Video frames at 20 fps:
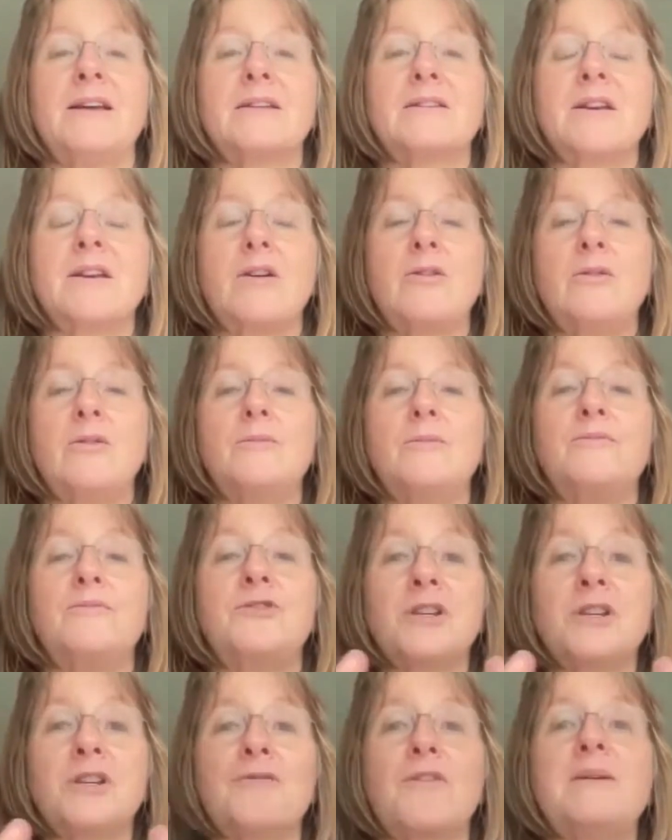So
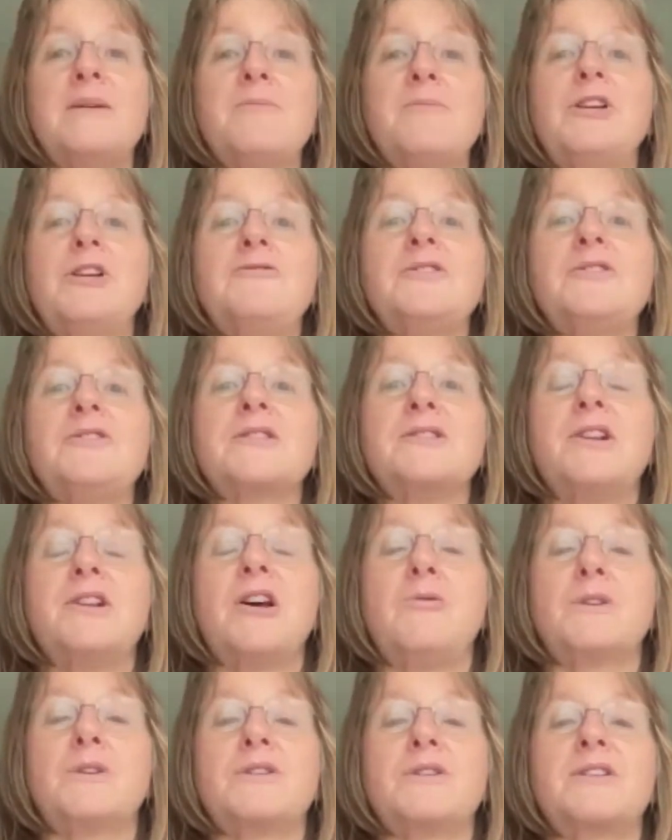just for anybody who doesn't
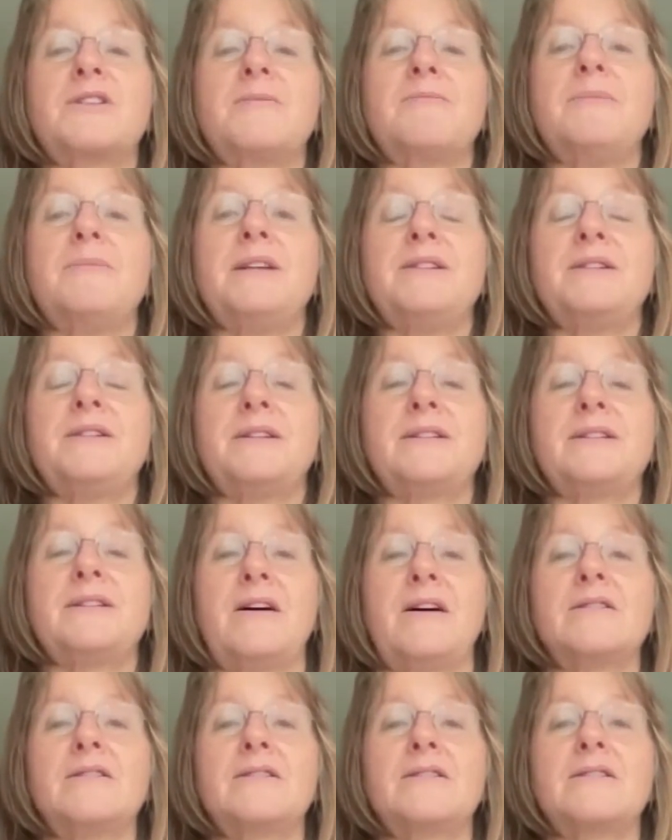know what a sub-meter
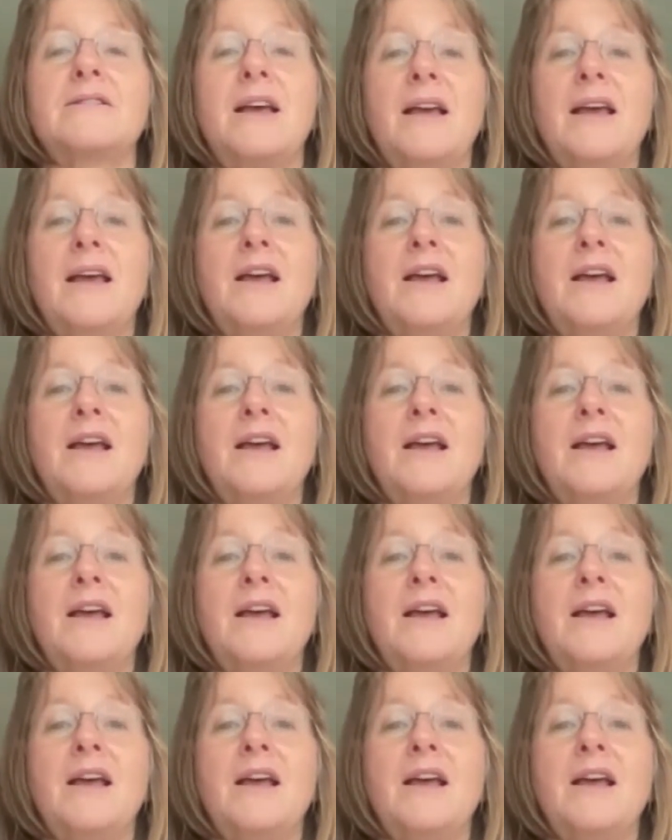does,